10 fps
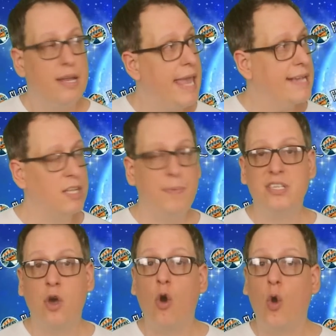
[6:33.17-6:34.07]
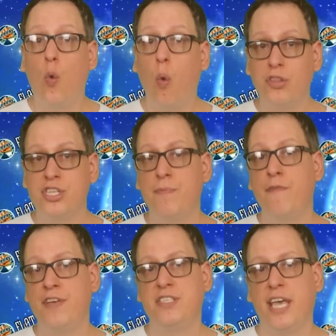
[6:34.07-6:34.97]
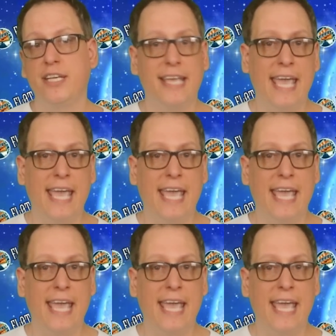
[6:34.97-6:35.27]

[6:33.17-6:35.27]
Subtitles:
Next up, he's got quantum physics.